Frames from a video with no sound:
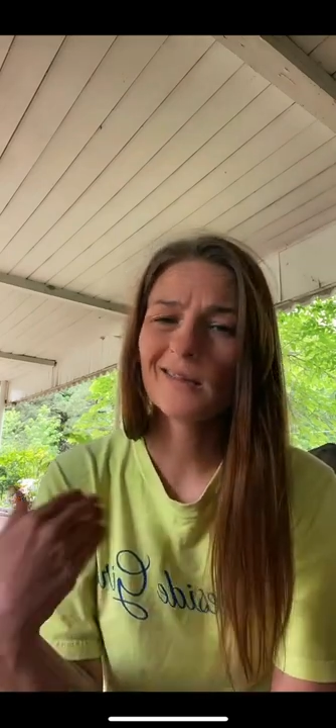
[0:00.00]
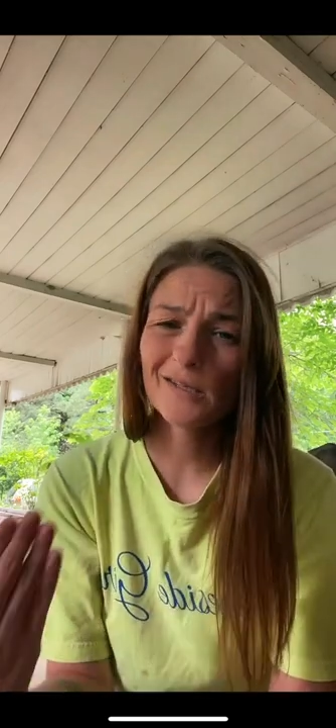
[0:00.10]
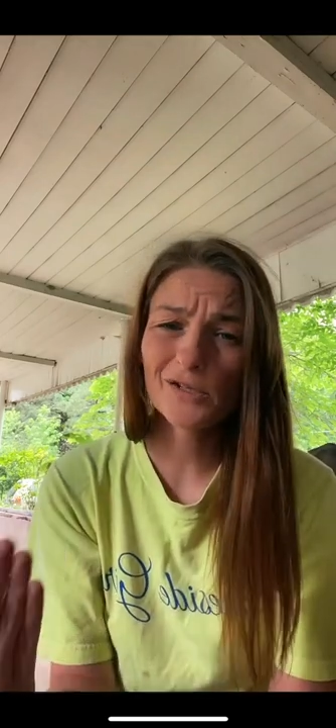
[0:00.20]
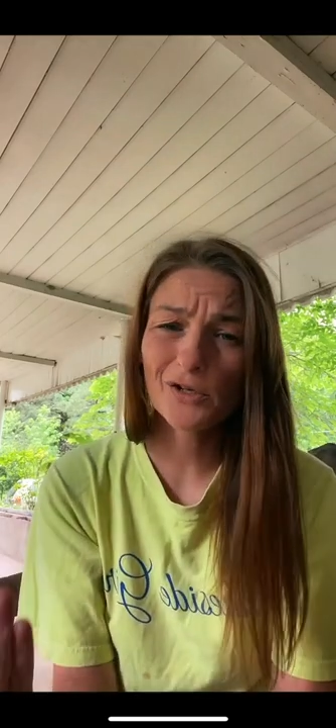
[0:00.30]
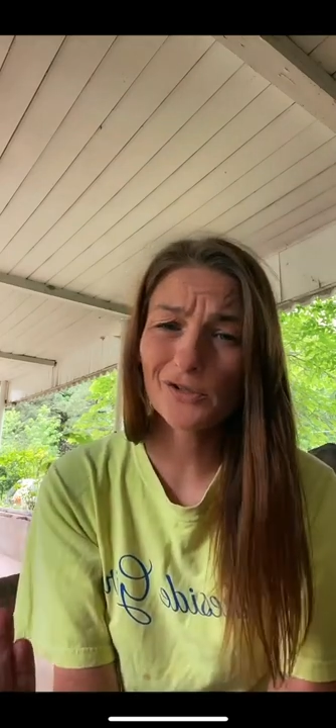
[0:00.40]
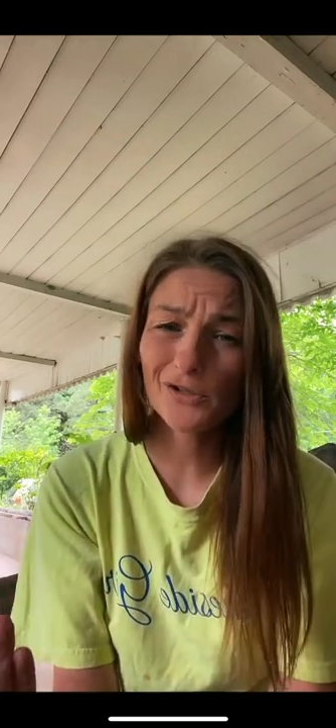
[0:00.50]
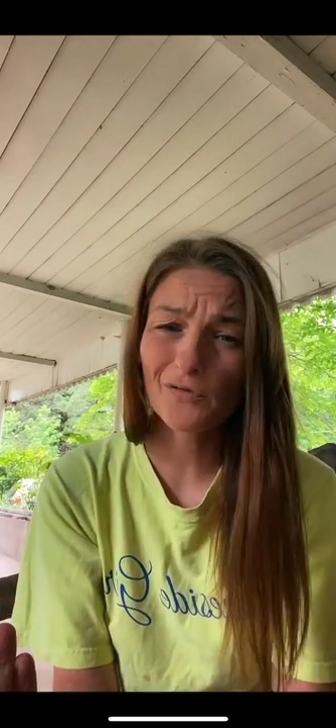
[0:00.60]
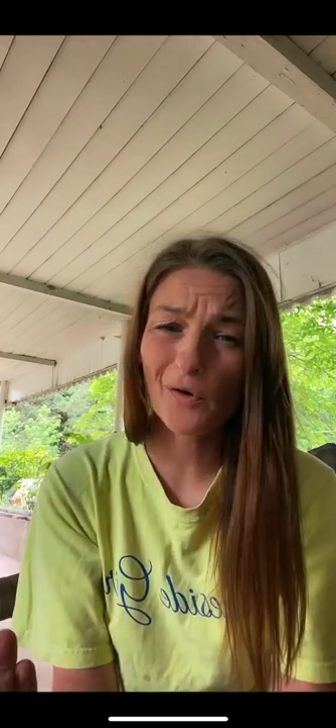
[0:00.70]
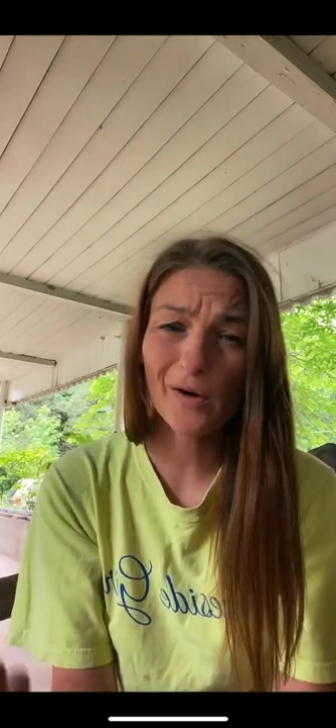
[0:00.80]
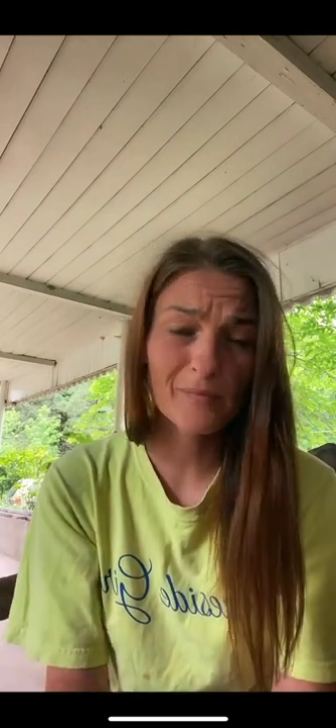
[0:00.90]
This year so
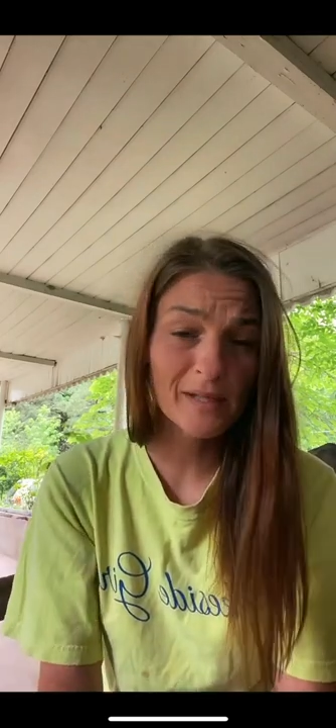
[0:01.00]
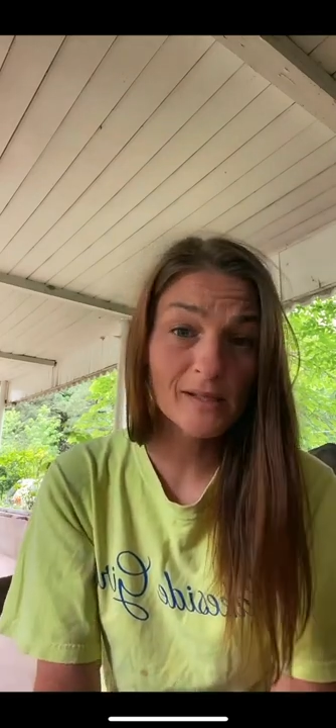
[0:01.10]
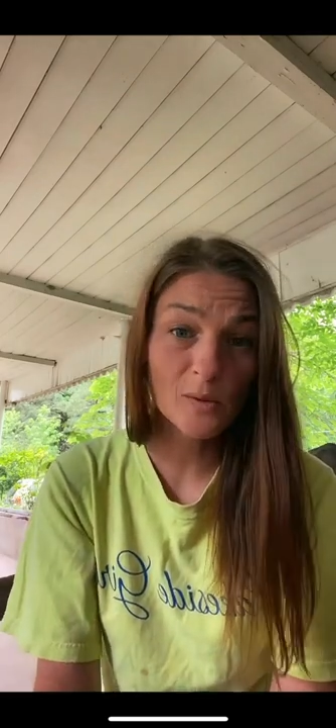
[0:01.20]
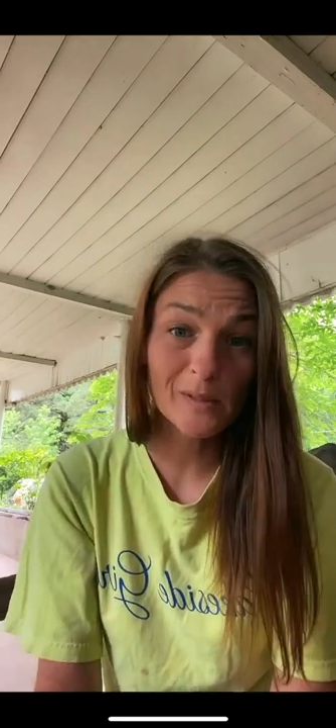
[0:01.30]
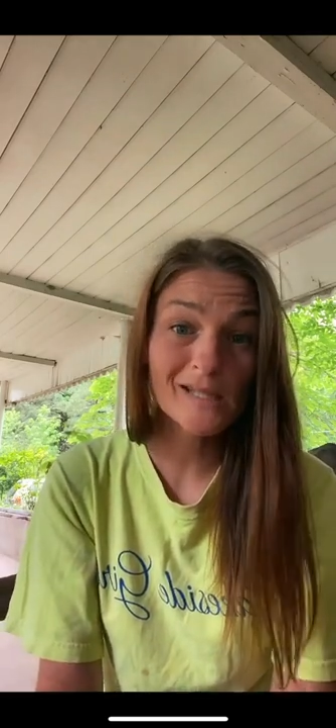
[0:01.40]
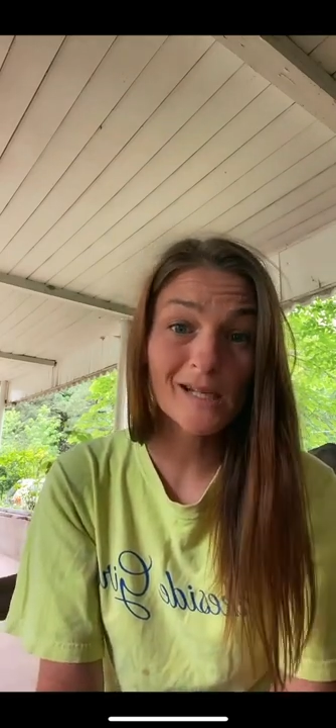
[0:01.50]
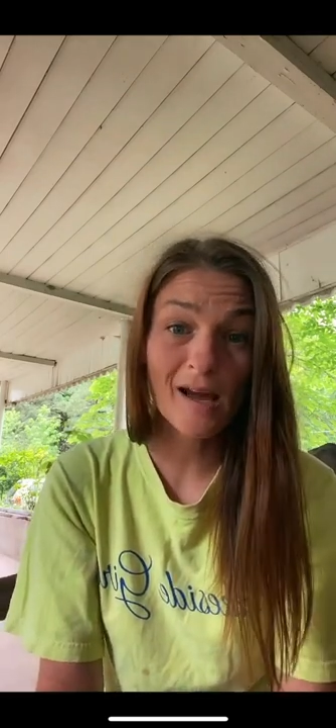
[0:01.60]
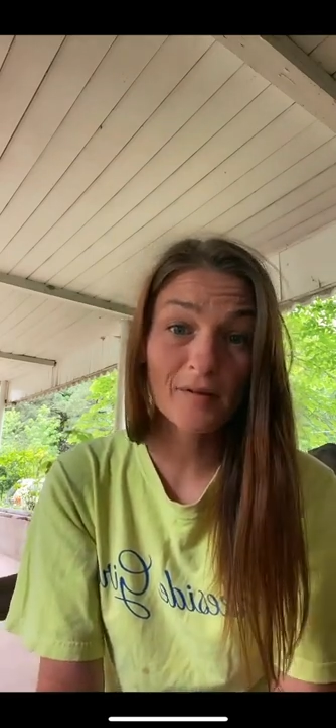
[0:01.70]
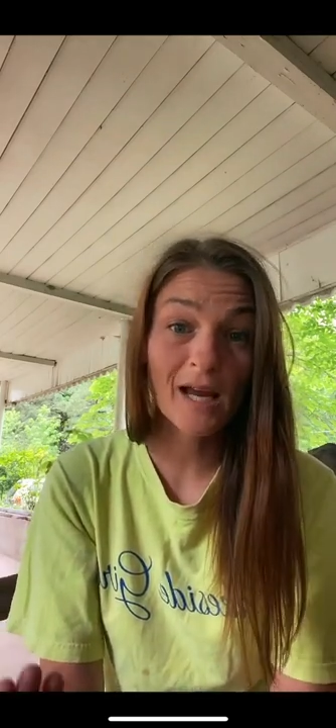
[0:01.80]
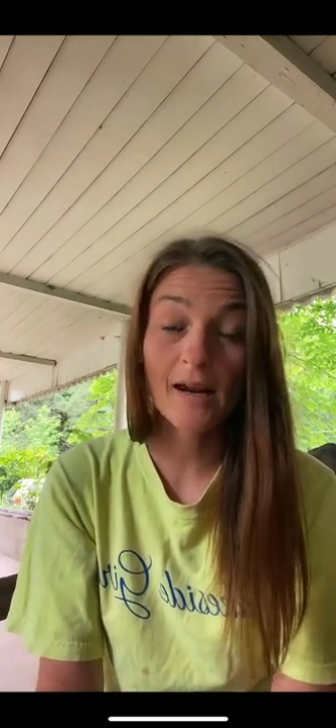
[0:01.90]
far, I've been so busy,
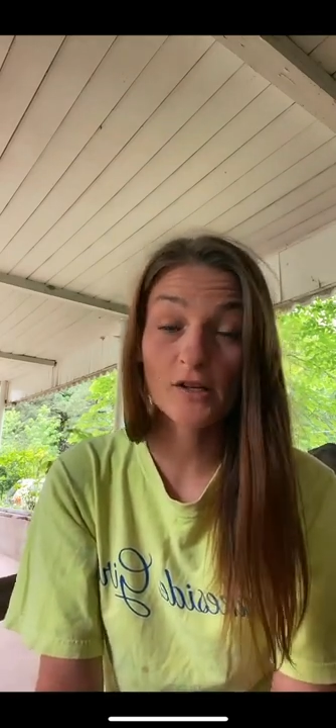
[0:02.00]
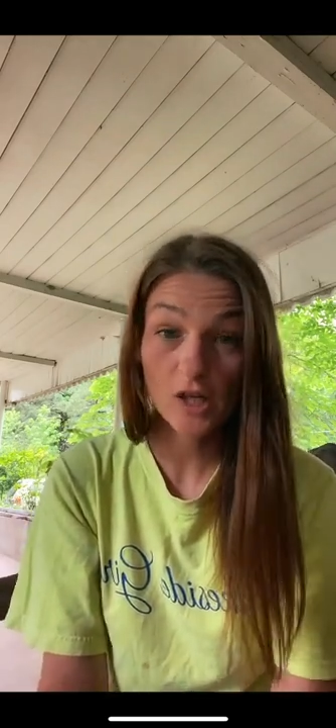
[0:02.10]
I haven't had a